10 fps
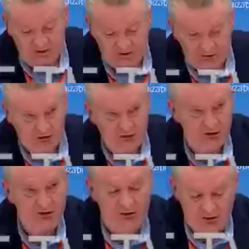But I think we
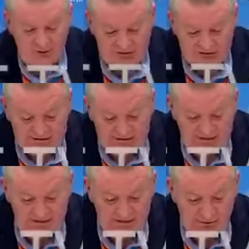should obviously
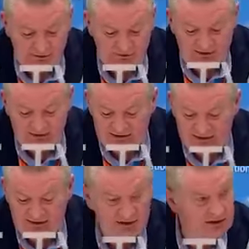see the number of
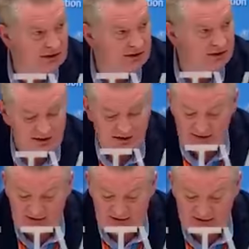cases in India
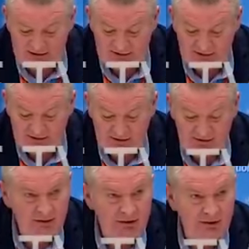today against the
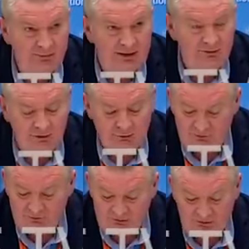
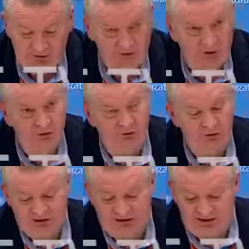backdrop of the
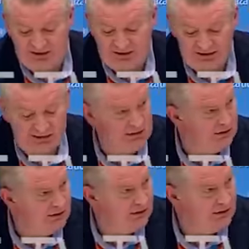country's size
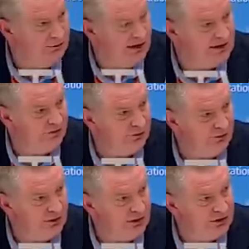and its massive
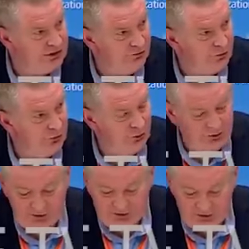population of
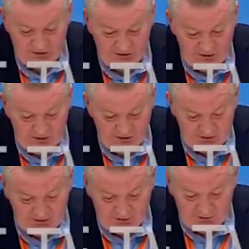
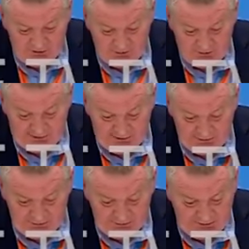1.3 billion